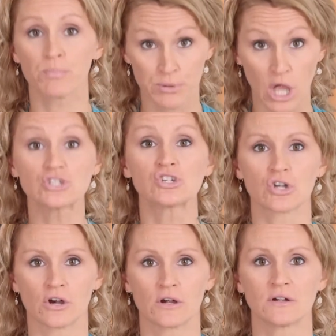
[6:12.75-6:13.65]
blood
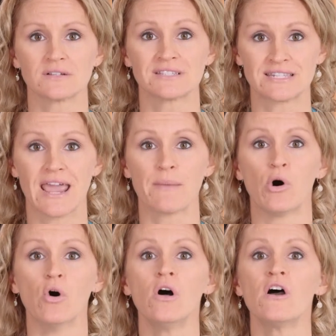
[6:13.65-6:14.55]
sugar
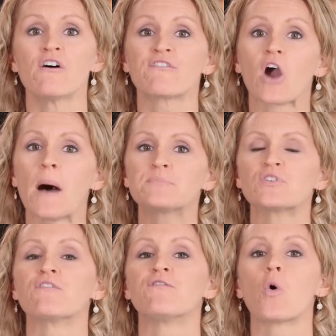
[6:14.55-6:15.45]
stable for up to
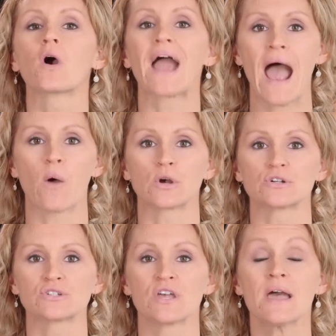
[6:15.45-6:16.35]
4
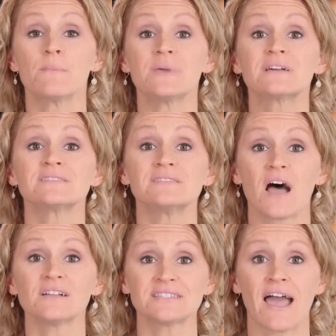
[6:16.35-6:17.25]
hours because
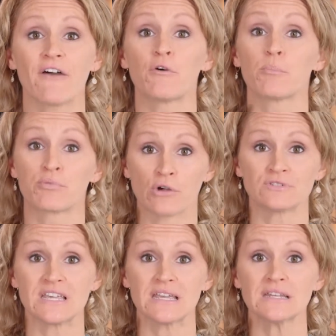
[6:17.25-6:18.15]
nuts have
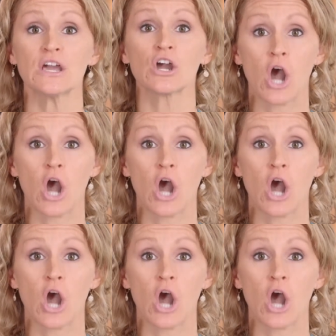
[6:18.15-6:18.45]
protein,